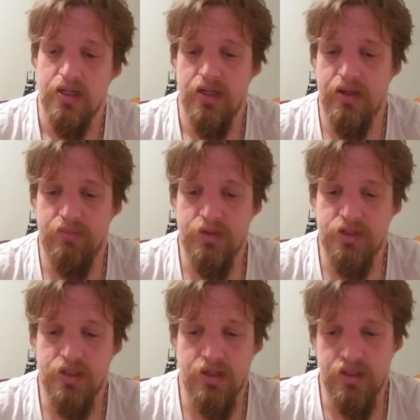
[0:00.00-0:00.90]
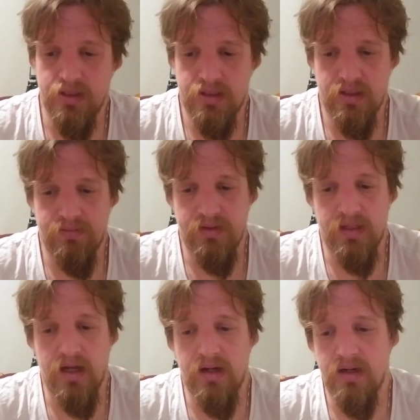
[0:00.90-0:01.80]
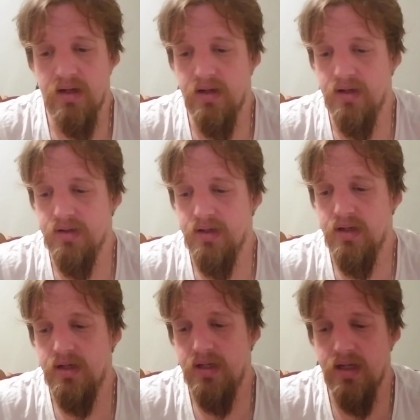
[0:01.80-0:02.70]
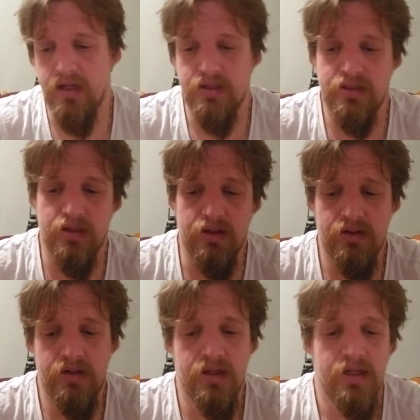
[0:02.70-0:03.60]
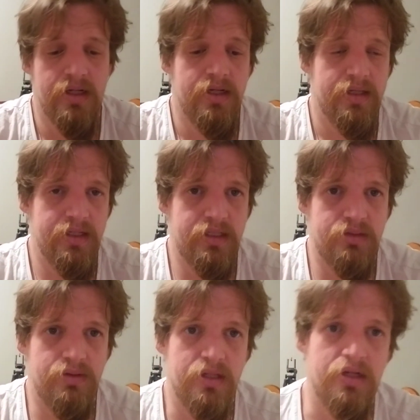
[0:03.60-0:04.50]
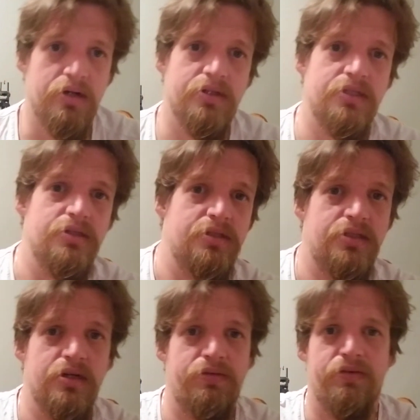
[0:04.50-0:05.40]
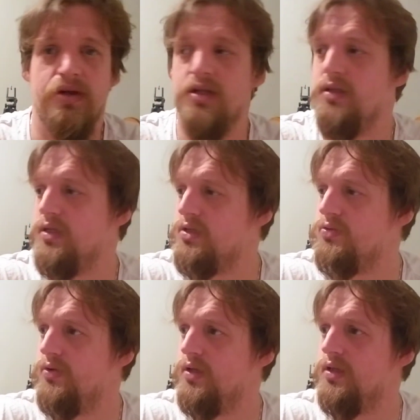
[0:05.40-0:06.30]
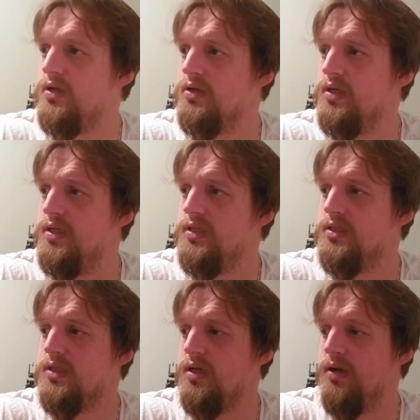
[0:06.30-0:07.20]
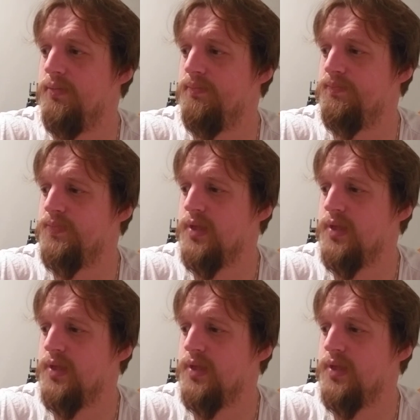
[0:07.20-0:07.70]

and mercenary and stuff like that. And uh, yeah, so this one though is a little different. This one there is um,